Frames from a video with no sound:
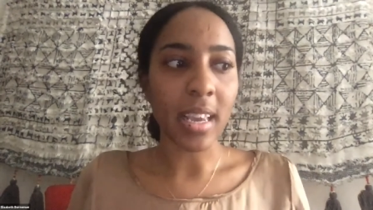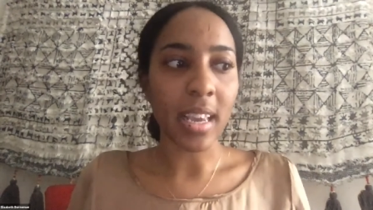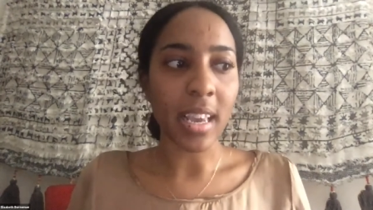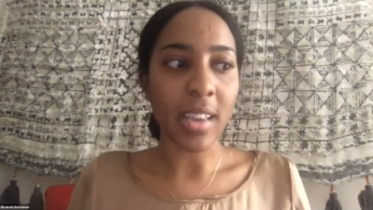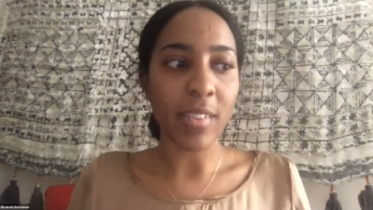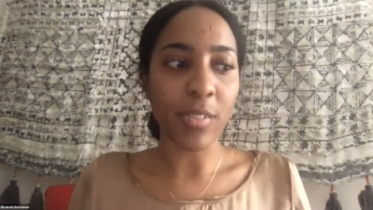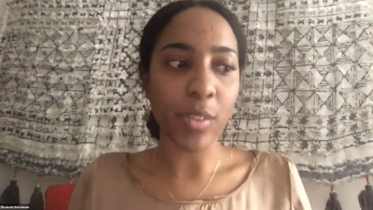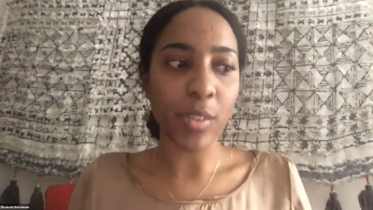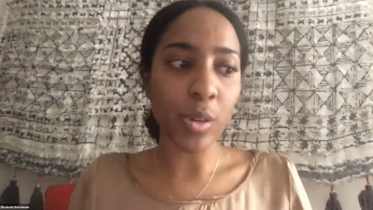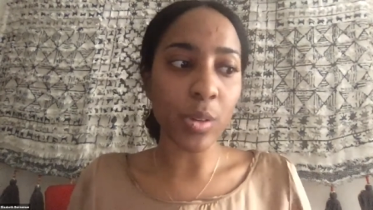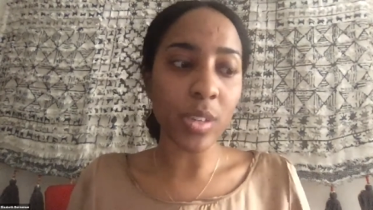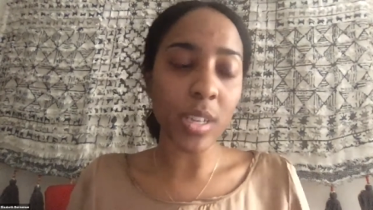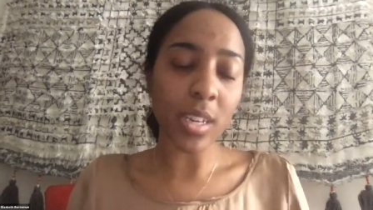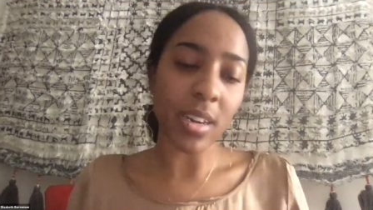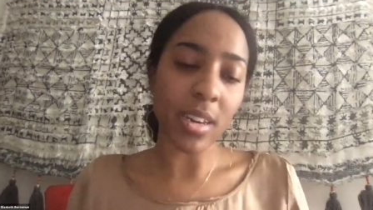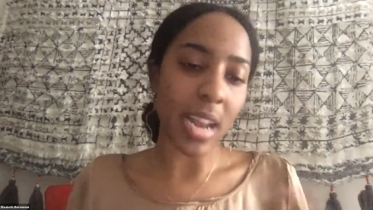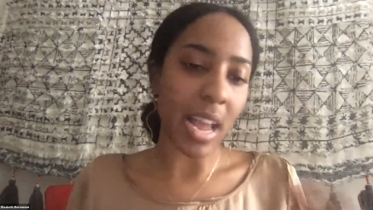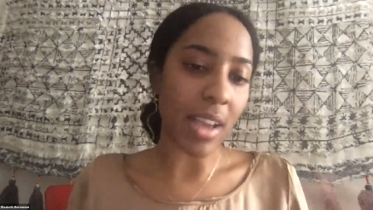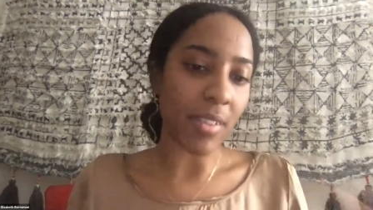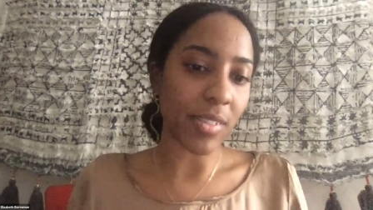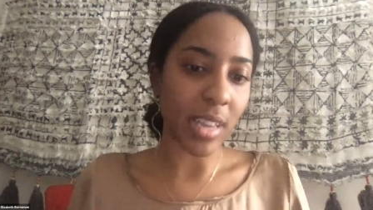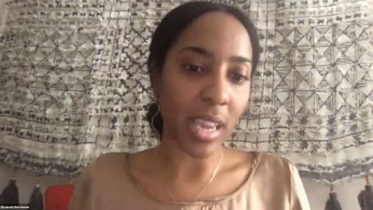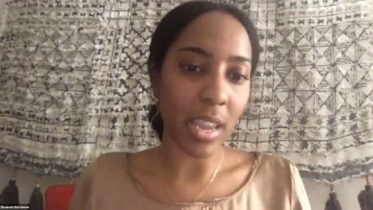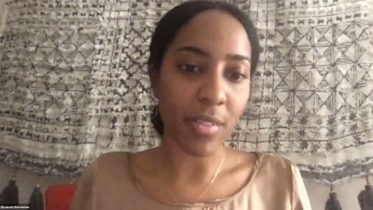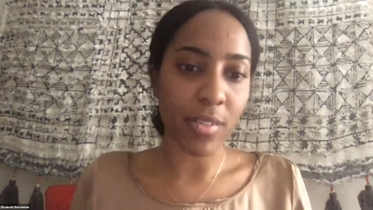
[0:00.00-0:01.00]
if you didn't
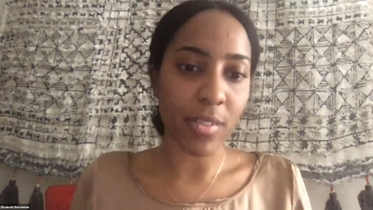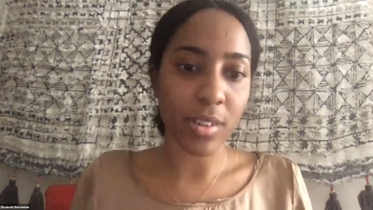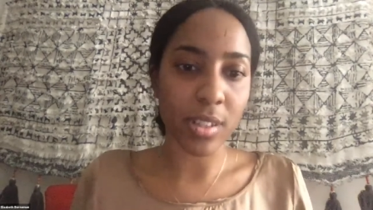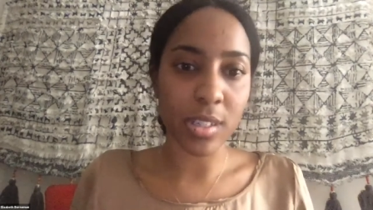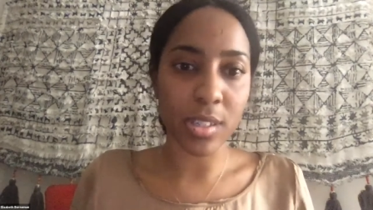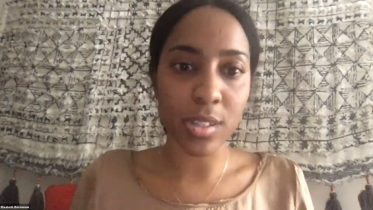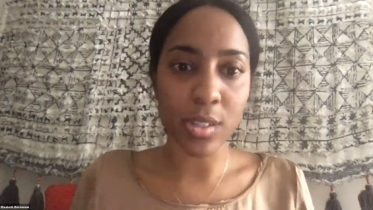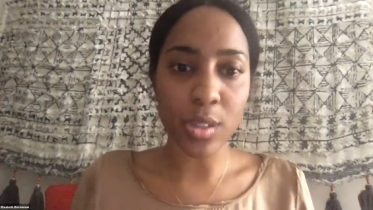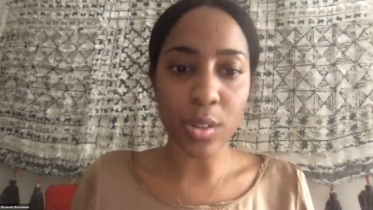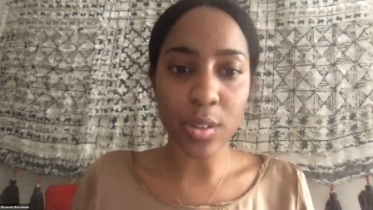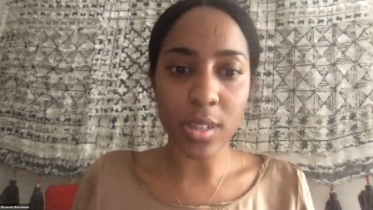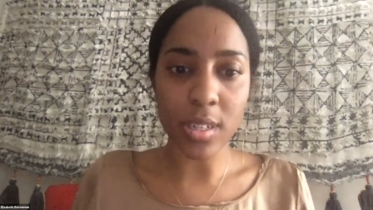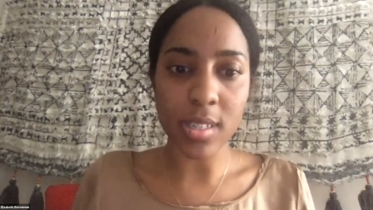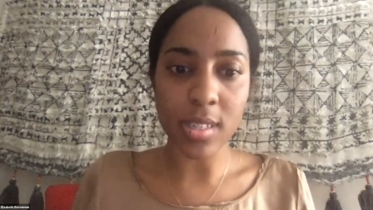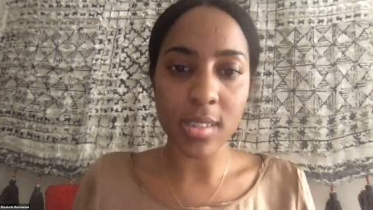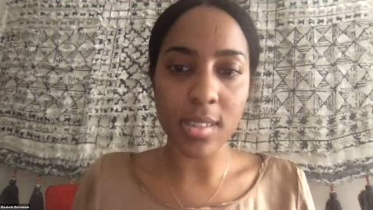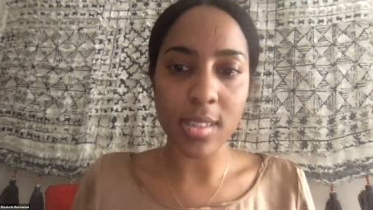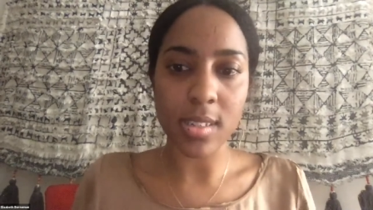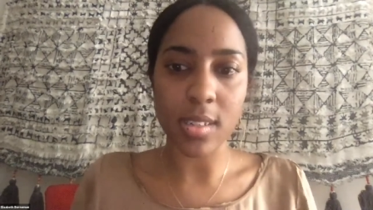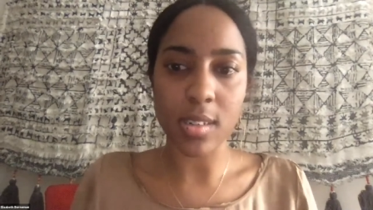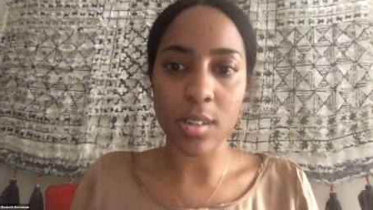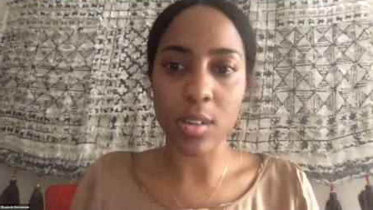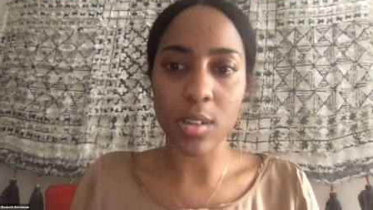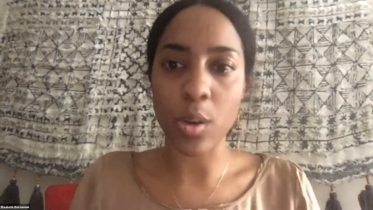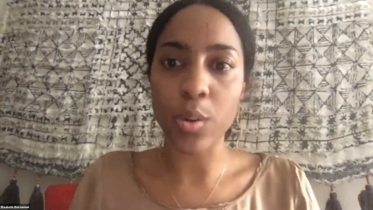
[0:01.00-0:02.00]
advocate for the students
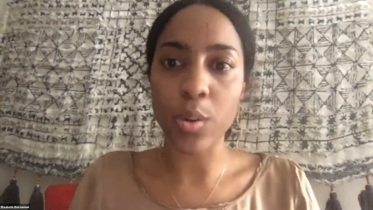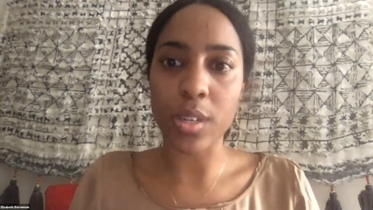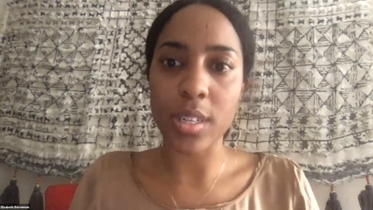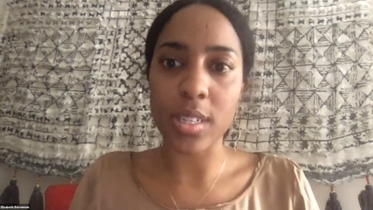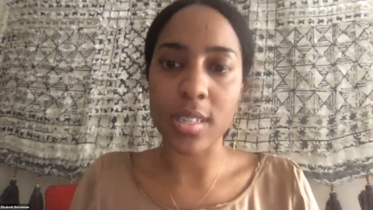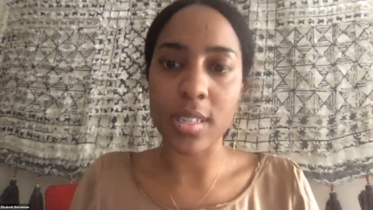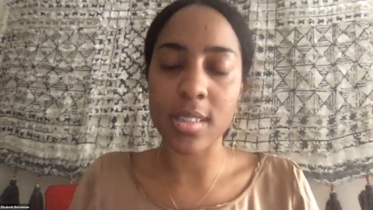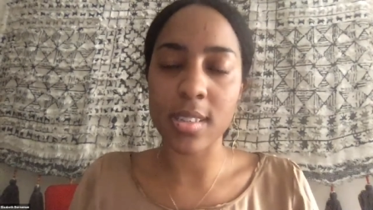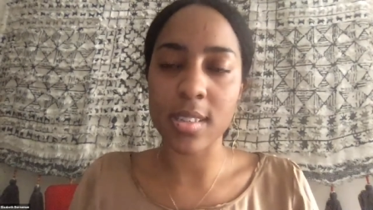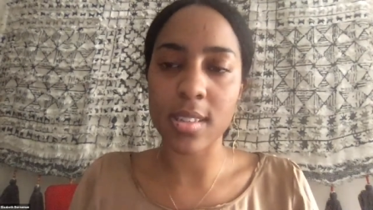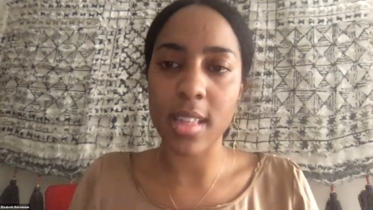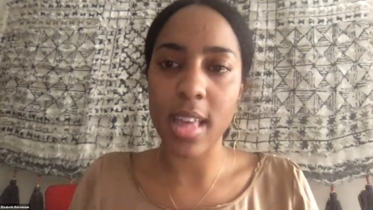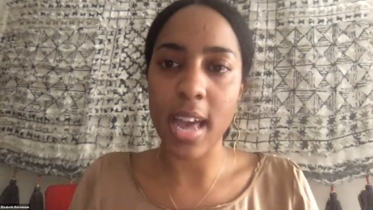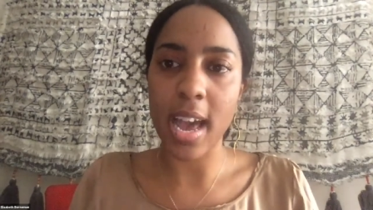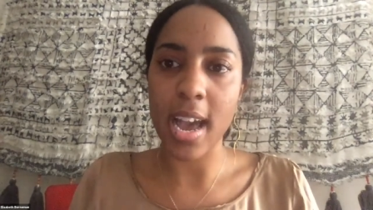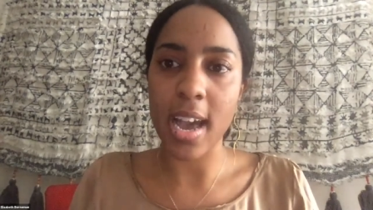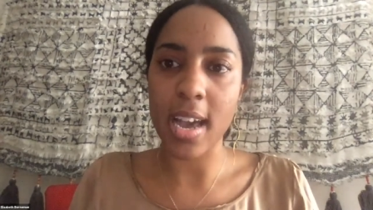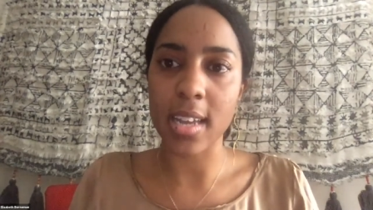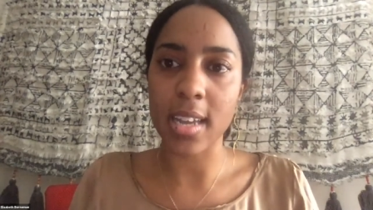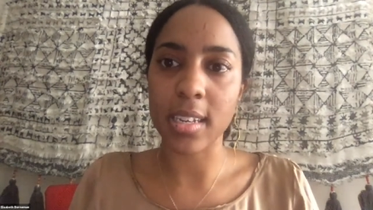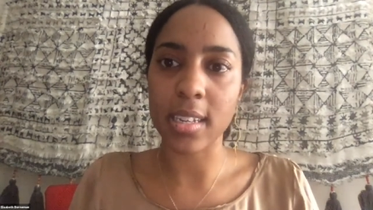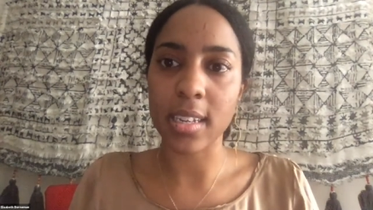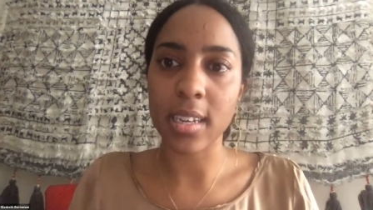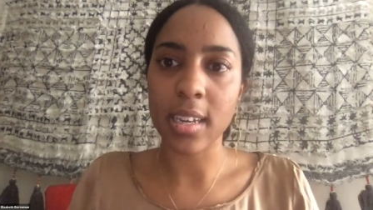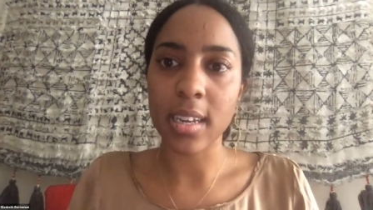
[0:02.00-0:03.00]
and notice
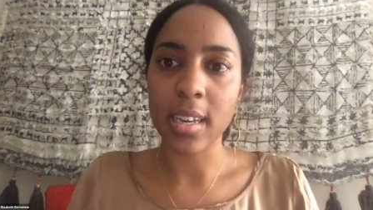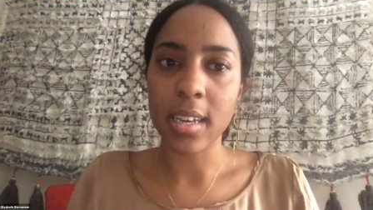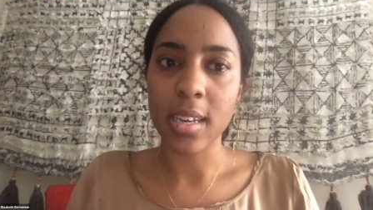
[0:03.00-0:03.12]
that